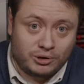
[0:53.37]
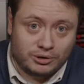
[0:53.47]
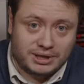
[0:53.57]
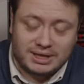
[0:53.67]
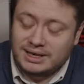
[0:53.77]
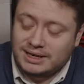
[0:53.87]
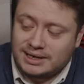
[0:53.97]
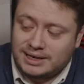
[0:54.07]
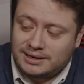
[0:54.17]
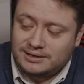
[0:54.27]
pod,
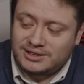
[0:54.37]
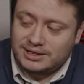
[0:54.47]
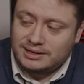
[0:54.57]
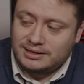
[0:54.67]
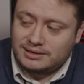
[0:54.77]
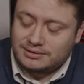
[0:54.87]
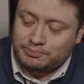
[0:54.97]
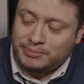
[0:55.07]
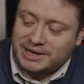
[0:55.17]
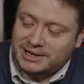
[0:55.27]
and the
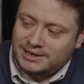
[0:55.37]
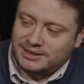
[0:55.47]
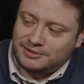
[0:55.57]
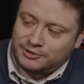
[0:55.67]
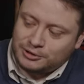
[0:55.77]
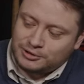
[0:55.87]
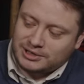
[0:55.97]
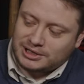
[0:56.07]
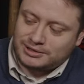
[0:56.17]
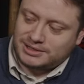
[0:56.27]
belly, if you look
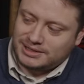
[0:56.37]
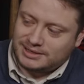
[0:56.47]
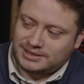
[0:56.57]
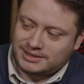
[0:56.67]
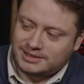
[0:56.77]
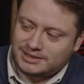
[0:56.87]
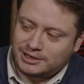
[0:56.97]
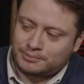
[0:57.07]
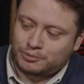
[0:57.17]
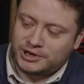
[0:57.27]
closely at this
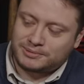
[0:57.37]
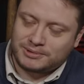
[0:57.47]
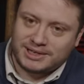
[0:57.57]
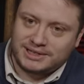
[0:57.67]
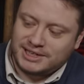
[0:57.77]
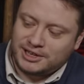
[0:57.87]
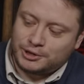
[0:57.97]
breastplate,